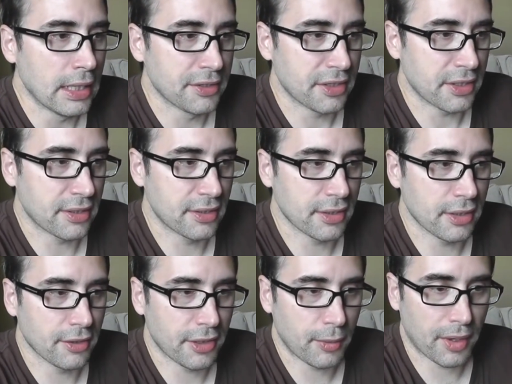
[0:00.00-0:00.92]
They
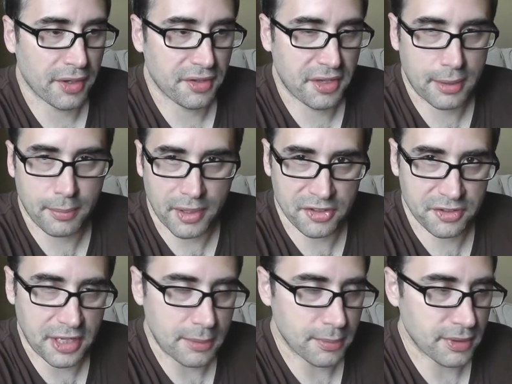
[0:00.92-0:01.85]
wanted to take my
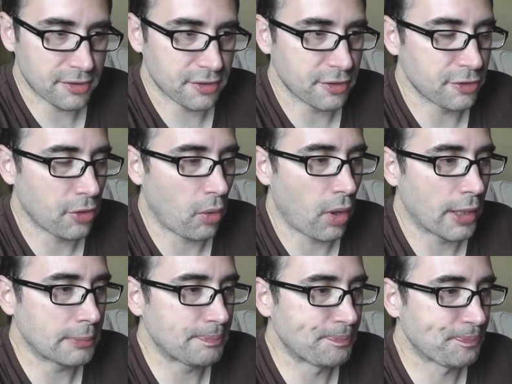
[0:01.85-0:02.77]
statements and so
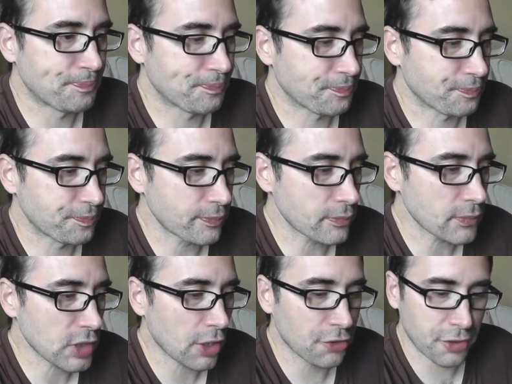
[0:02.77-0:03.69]
on.
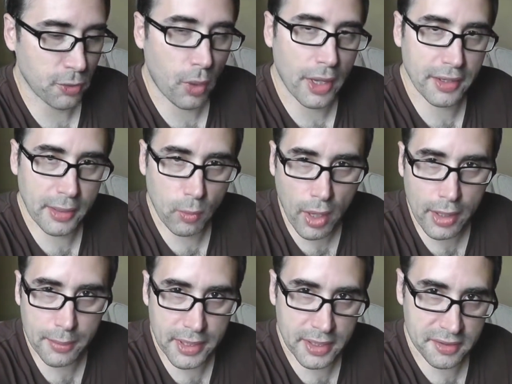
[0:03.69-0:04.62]
So they
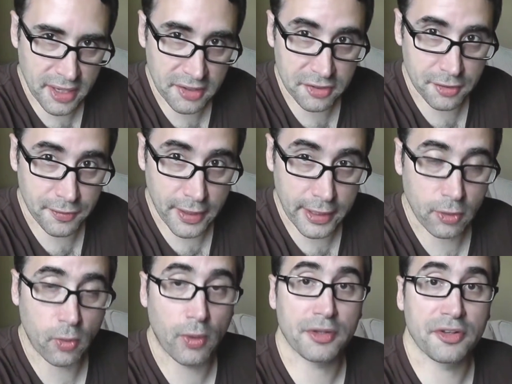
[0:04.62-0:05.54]
wanted me to testify in
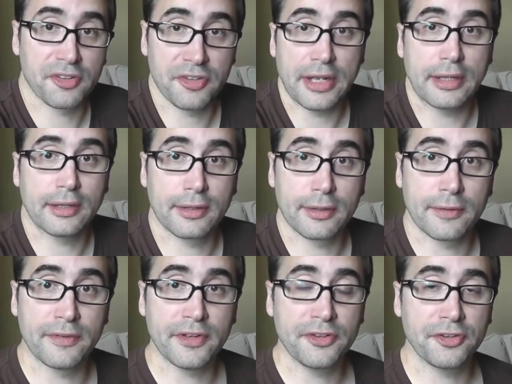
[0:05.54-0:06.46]
court to say
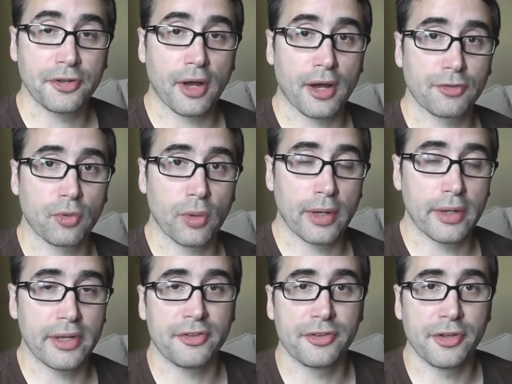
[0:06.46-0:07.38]
this software
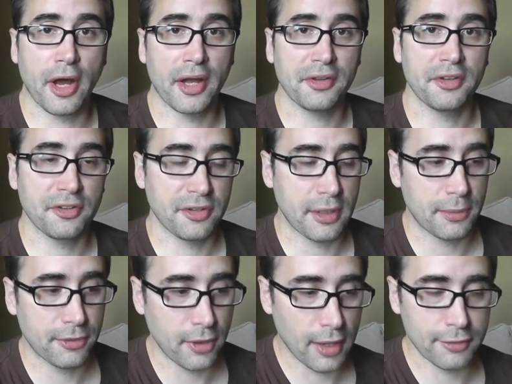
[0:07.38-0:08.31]
is not the same
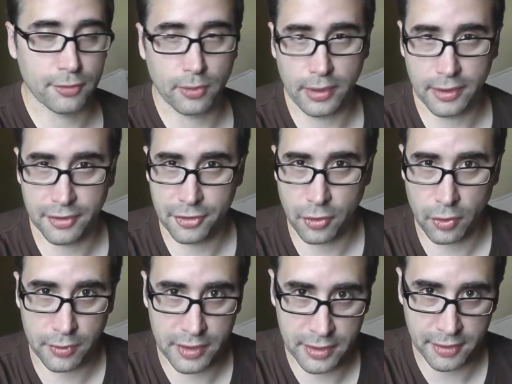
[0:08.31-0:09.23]
software. It's
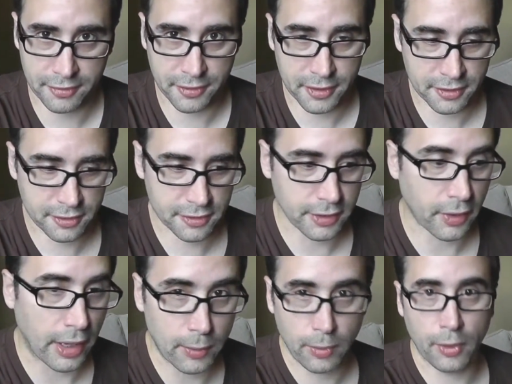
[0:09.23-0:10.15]
totally different.
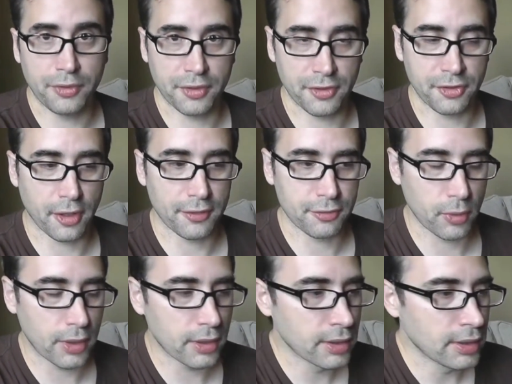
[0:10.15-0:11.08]
I wrote the
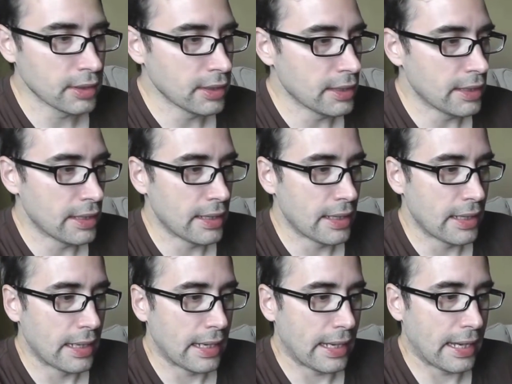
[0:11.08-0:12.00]
software.
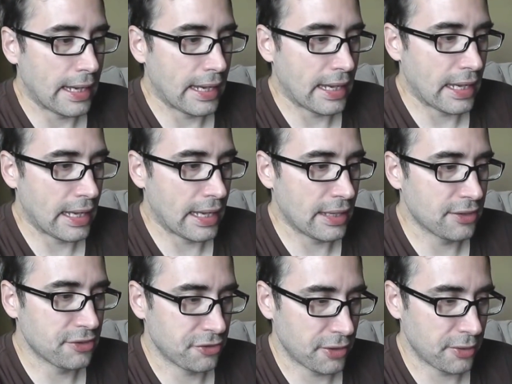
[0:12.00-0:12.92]

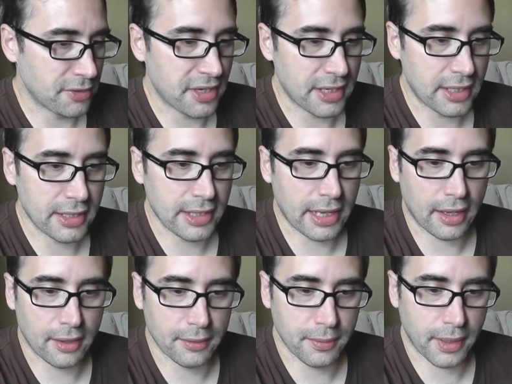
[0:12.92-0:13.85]
And so they're taking
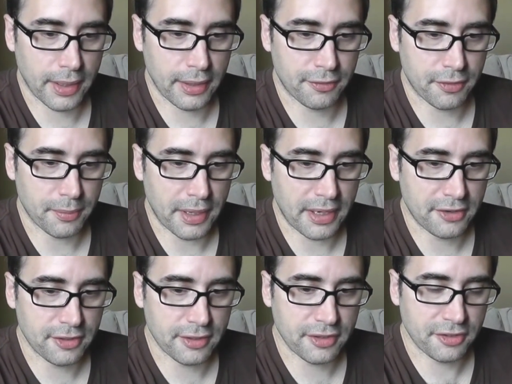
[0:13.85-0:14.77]
down my information.